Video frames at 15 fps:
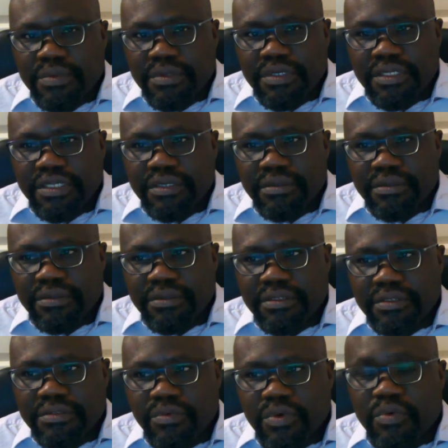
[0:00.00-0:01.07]

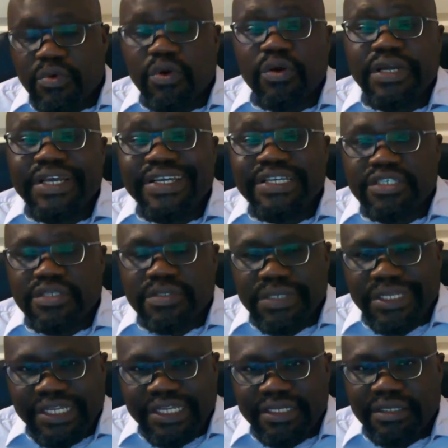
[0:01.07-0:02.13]
what we call
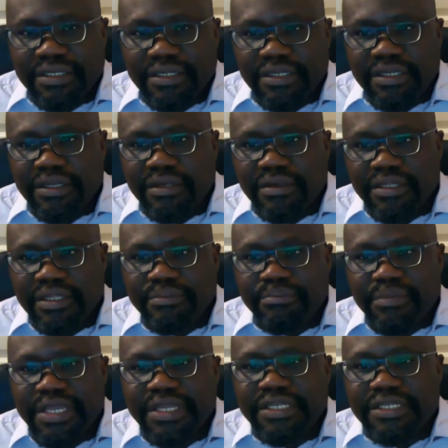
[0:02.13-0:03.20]
insulin, they
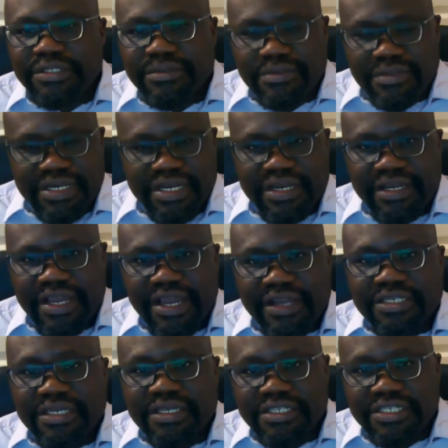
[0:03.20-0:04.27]
may need to
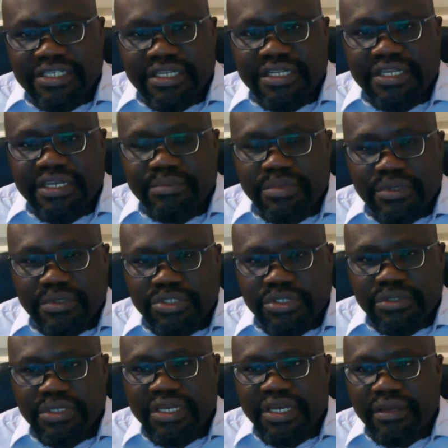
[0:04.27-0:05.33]
actually check their blood
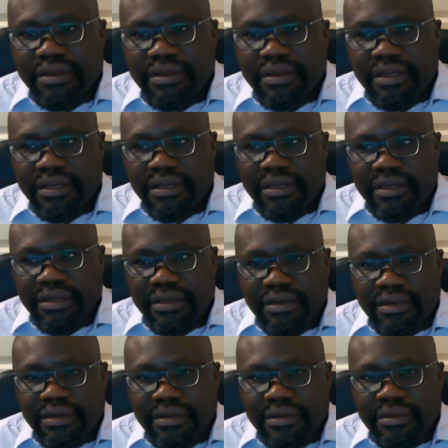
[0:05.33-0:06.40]
sugar
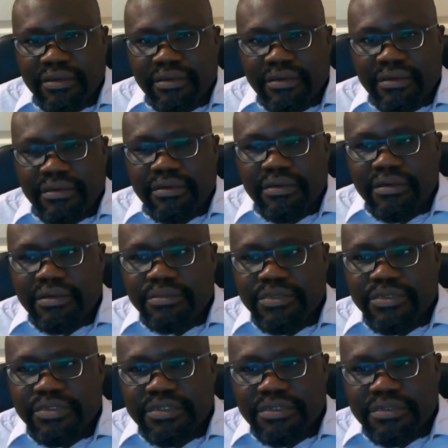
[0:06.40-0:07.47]

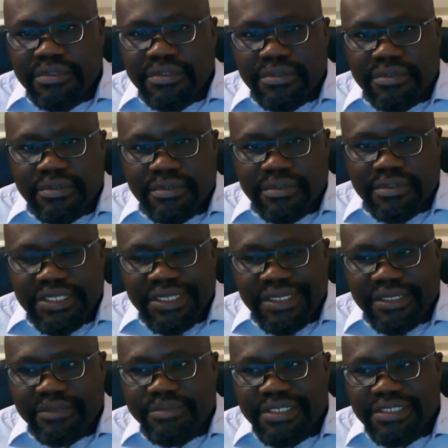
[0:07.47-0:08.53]
almost on
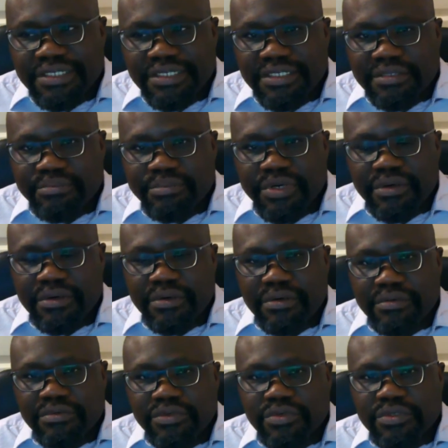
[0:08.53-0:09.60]
daily basis. But
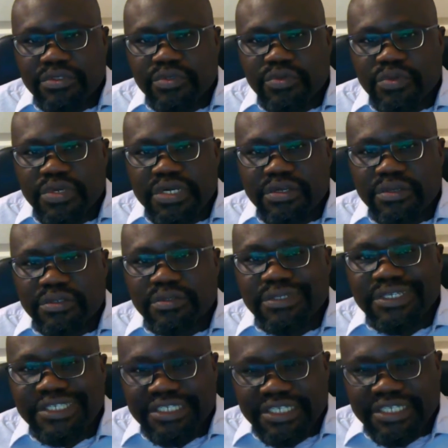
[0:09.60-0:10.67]
those who are not on
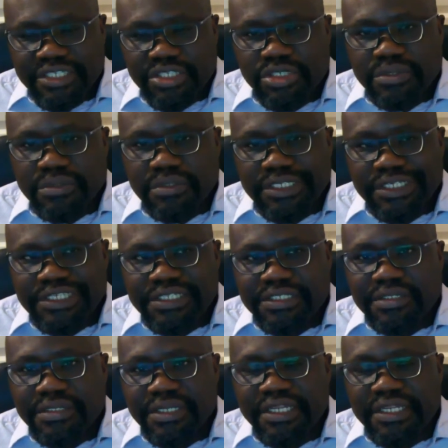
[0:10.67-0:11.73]
the injection, the
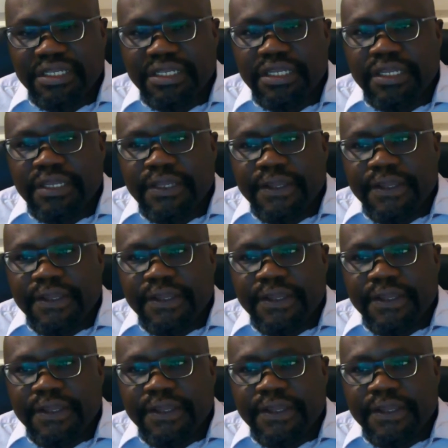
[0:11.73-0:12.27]
insulin,